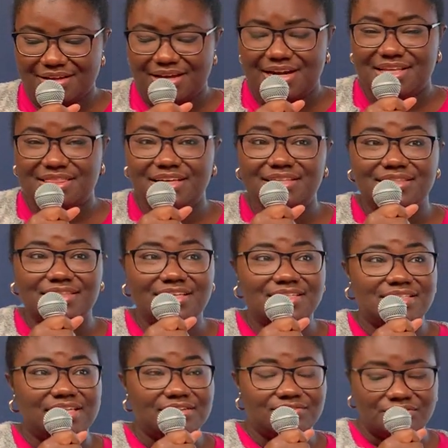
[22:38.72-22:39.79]
And I think this
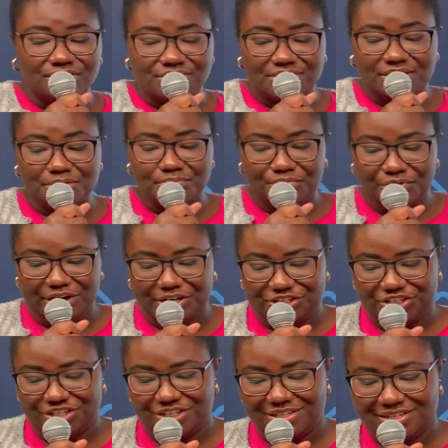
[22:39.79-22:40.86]
gives us the
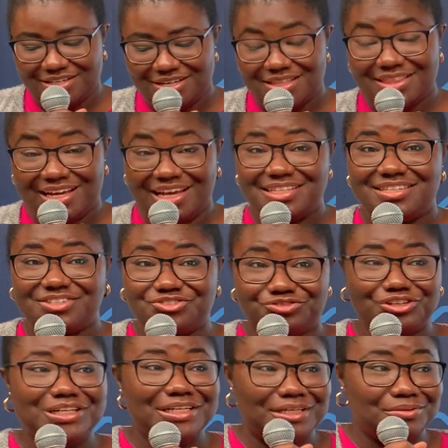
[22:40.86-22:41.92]
impression that it is
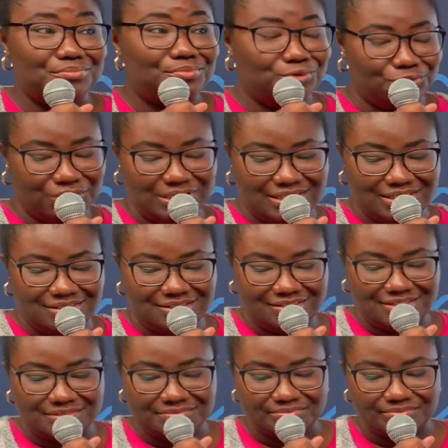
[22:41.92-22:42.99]
really important.
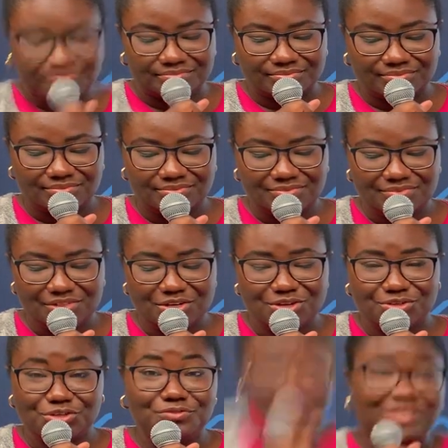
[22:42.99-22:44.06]

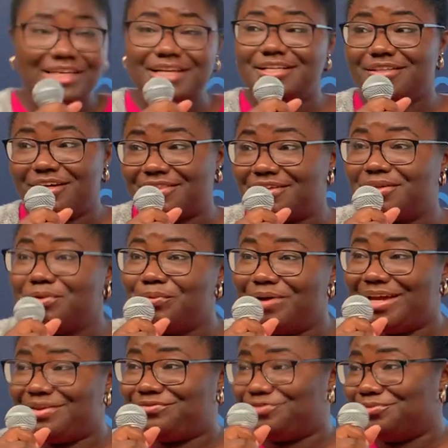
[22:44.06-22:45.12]
So if you take nothing
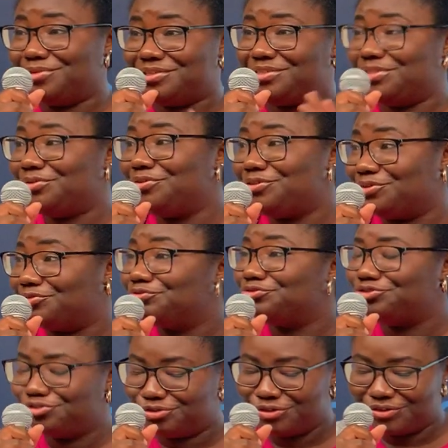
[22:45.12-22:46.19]
away from the series of
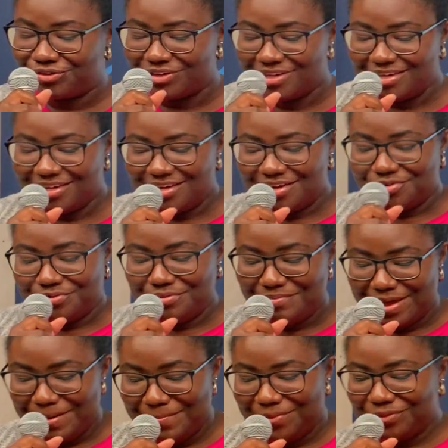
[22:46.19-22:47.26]
Ruth,
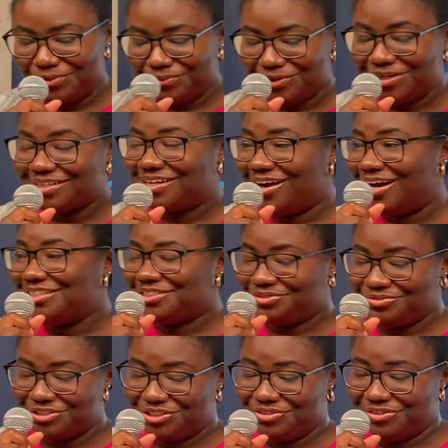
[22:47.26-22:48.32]
remember the word
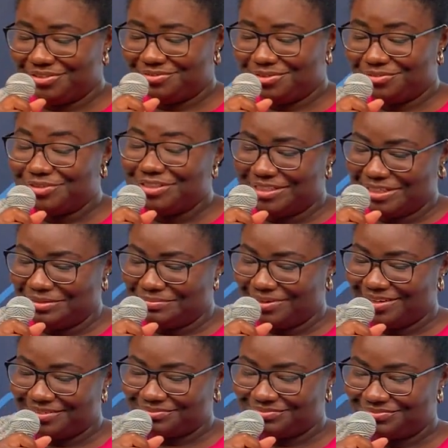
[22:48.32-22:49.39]
guardian,
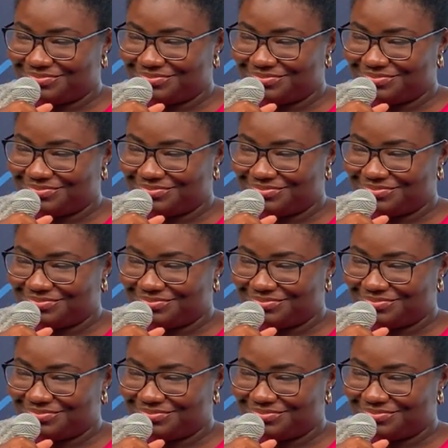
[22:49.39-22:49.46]
redeemer,